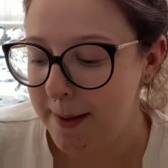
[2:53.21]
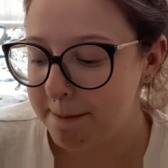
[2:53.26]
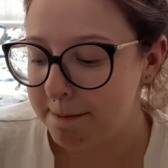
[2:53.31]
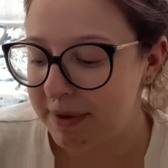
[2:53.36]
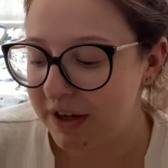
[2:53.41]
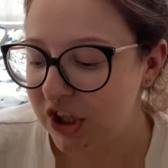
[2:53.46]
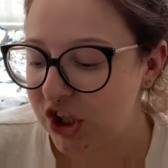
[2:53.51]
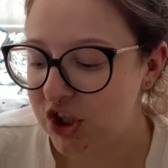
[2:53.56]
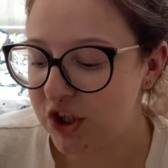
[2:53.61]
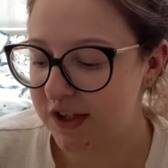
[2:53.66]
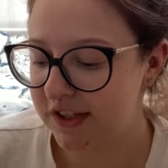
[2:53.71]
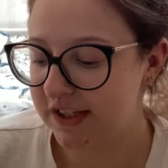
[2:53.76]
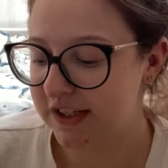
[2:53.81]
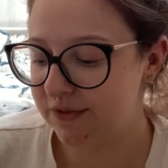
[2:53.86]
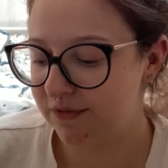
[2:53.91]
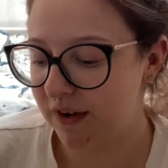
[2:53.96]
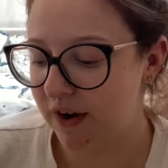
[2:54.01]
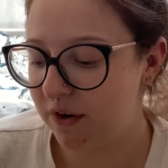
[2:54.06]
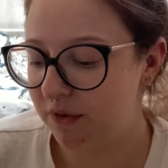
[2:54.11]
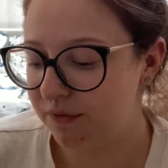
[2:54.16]
But it just
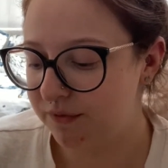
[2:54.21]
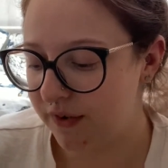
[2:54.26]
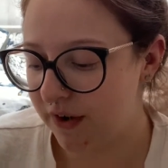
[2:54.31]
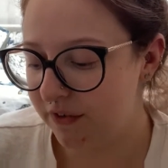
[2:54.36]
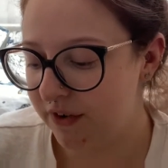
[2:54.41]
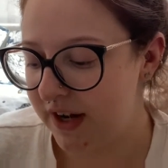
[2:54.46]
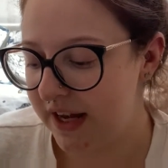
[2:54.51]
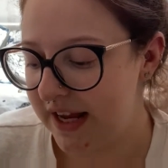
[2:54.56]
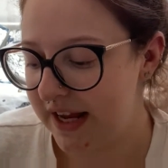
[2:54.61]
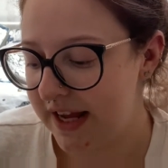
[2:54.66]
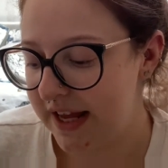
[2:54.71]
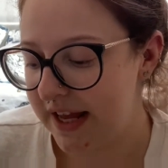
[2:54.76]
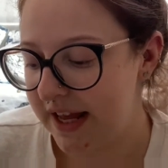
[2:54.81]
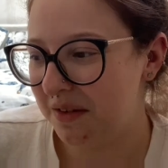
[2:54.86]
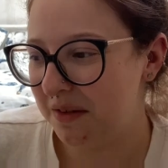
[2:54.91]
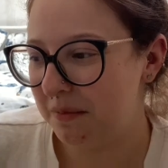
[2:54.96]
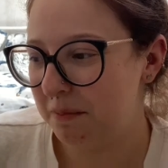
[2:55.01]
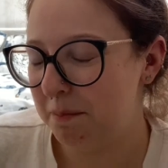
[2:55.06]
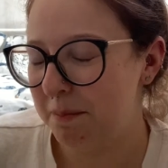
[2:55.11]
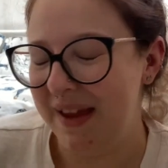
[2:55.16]
felt very
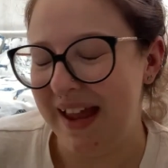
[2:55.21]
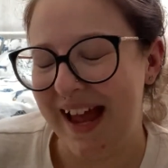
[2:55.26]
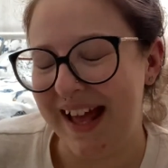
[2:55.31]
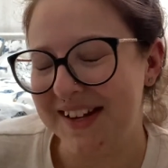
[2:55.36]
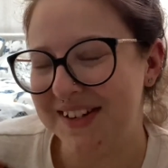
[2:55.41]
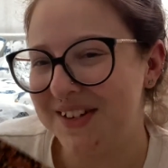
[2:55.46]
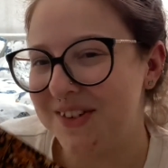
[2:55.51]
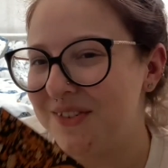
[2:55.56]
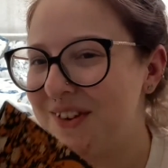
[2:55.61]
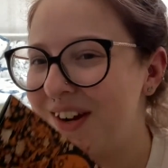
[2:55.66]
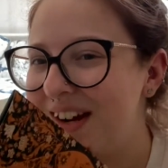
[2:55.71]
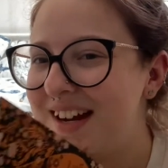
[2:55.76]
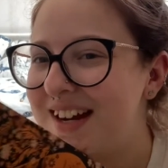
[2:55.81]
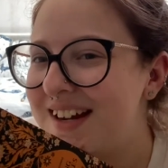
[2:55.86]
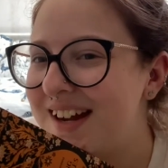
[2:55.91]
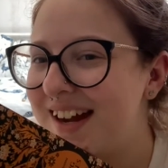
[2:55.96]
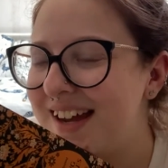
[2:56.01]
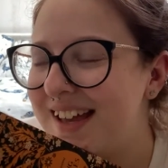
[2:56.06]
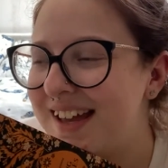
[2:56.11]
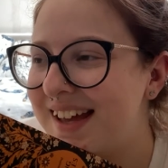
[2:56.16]
meandering,
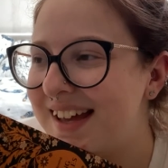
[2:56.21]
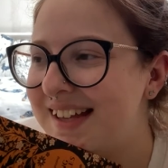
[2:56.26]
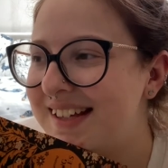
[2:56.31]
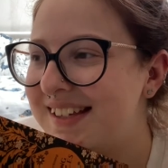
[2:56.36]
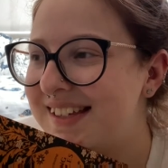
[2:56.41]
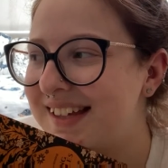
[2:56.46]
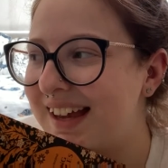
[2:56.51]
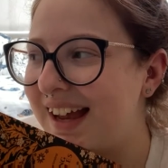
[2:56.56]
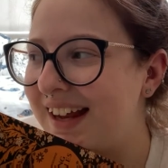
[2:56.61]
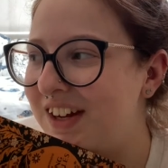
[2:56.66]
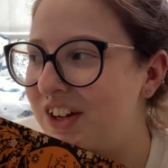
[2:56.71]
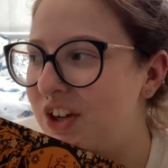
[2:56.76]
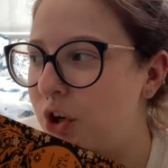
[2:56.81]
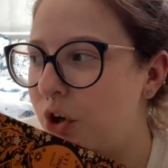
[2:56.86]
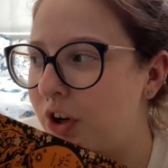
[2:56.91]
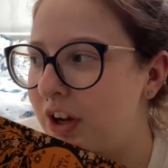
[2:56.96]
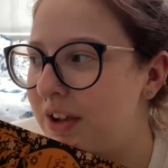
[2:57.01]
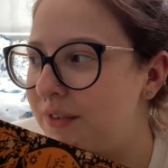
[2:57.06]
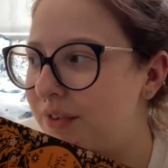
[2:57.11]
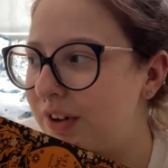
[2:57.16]
I guess, and
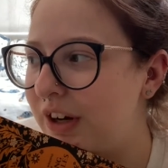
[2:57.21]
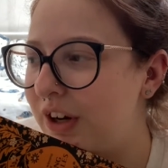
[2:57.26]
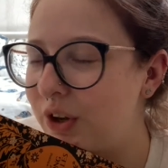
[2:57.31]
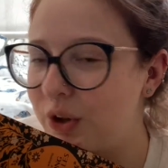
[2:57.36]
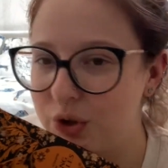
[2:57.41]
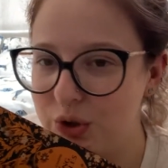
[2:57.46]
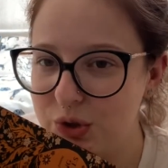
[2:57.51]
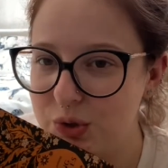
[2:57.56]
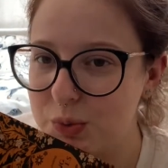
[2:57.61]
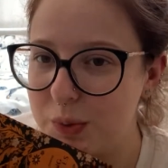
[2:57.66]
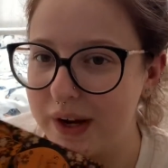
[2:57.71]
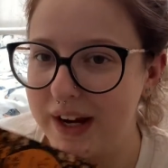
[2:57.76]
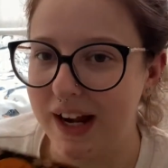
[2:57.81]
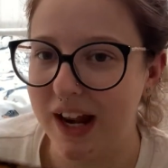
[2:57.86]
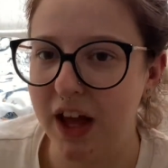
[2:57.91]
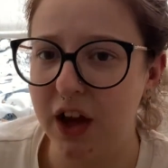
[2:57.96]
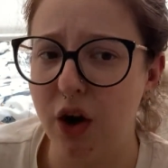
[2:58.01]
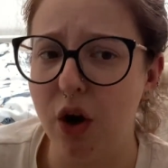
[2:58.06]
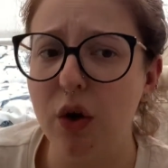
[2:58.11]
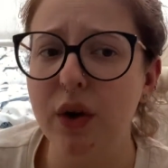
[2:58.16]
not even in a good way.
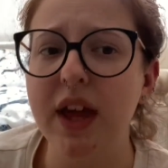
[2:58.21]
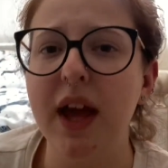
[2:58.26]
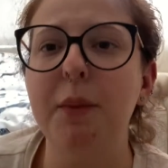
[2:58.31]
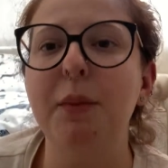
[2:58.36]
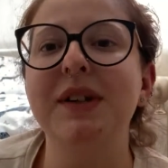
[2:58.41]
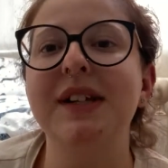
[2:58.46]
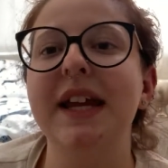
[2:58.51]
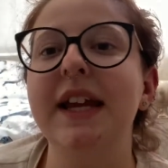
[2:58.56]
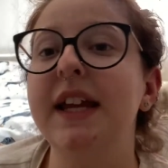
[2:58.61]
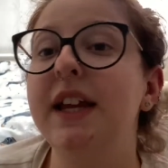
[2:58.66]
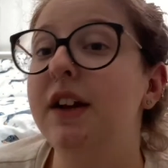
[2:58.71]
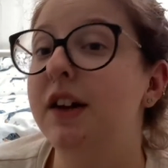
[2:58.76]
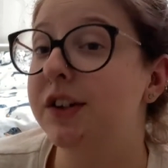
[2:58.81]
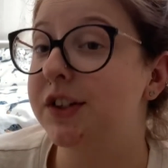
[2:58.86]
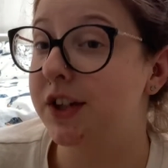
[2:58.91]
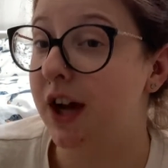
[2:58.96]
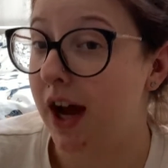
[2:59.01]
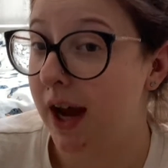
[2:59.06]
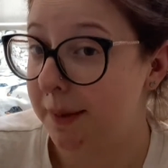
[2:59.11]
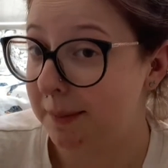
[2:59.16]
Like, oh yeah, we're taking our
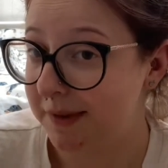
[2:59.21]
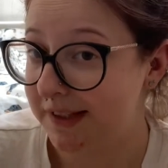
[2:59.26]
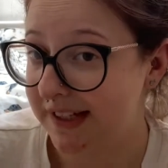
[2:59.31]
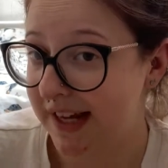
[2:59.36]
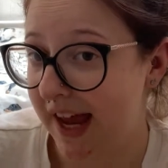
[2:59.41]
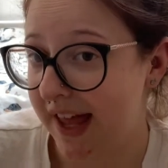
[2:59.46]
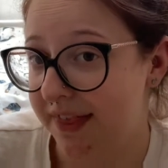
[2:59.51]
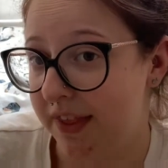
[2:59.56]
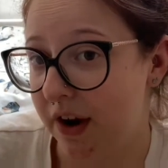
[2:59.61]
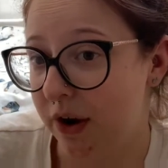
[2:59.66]
time to get there.